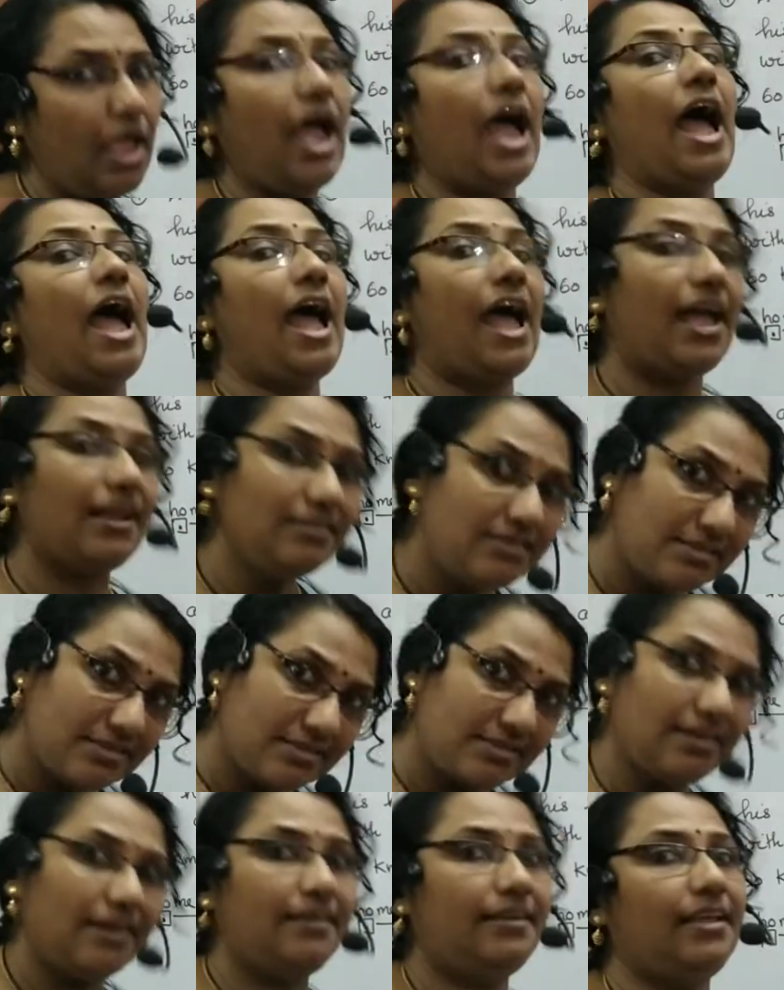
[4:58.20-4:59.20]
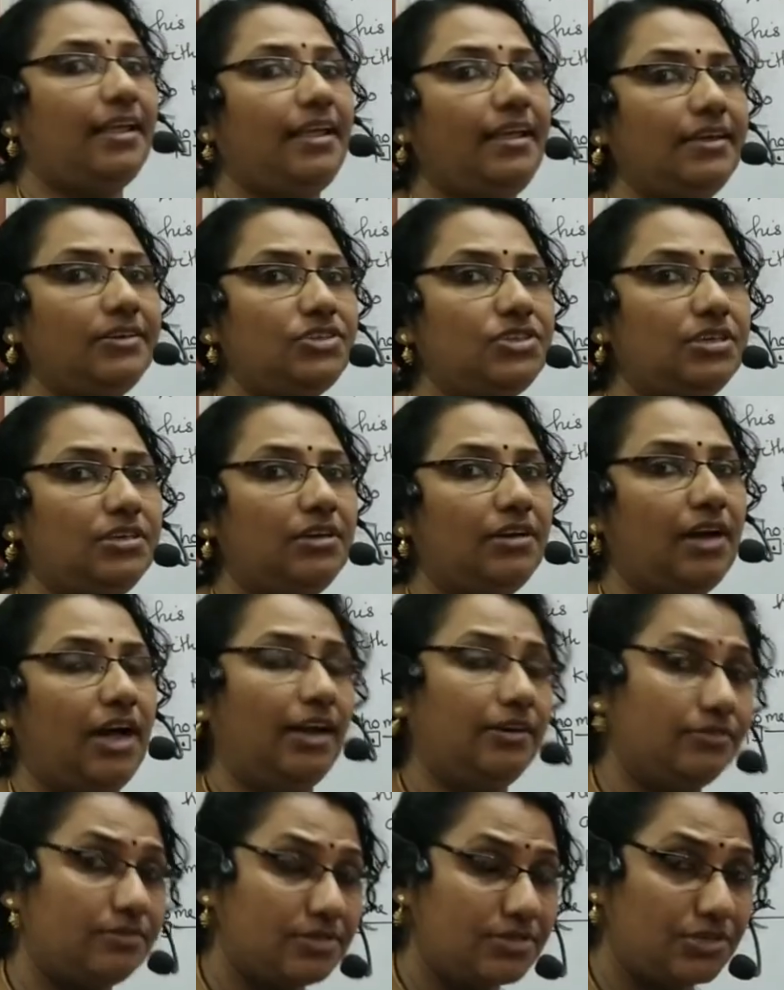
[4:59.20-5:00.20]
and study it
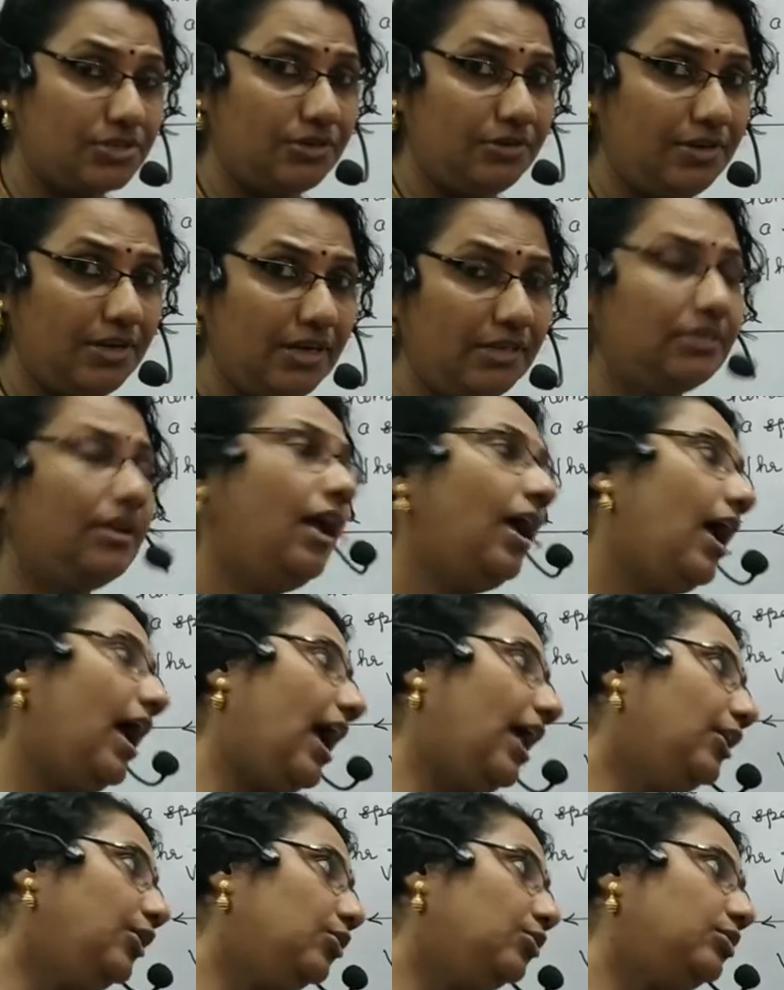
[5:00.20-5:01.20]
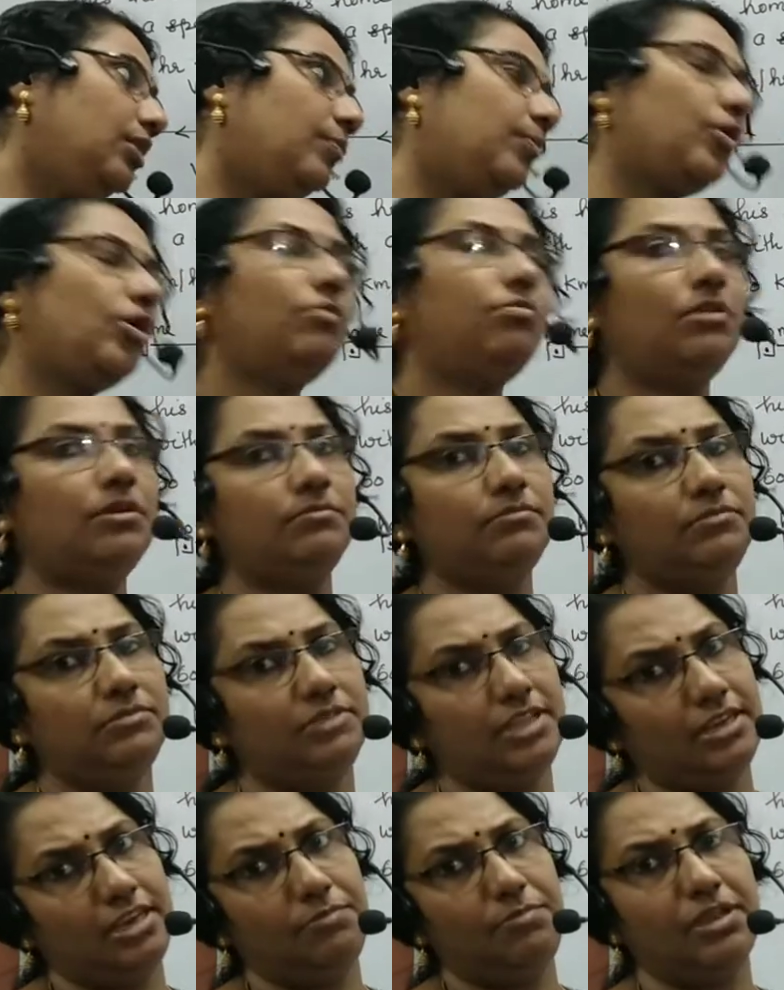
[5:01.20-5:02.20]
understood it and do the problem.
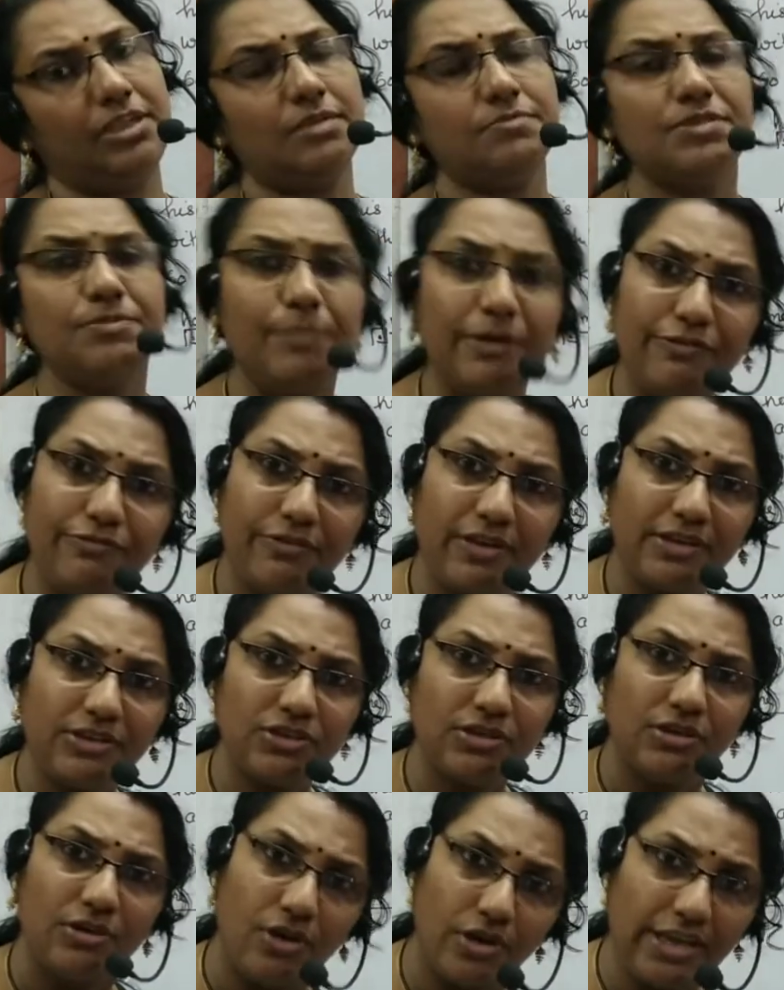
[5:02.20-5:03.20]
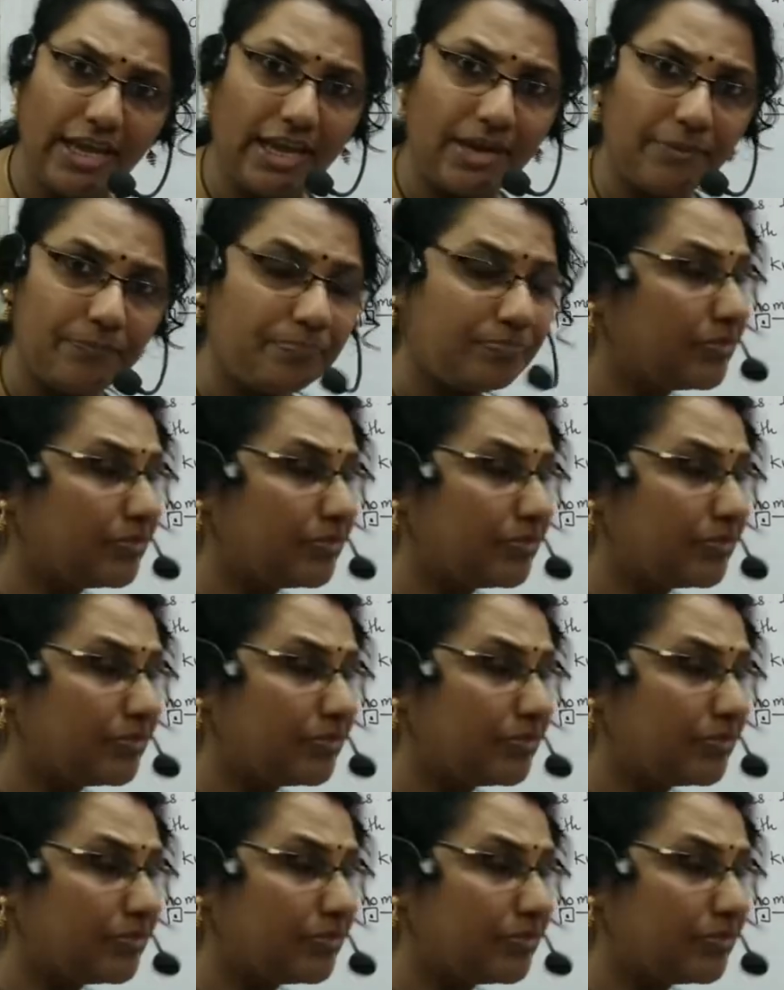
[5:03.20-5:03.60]
Then it becomes perfect. Okay.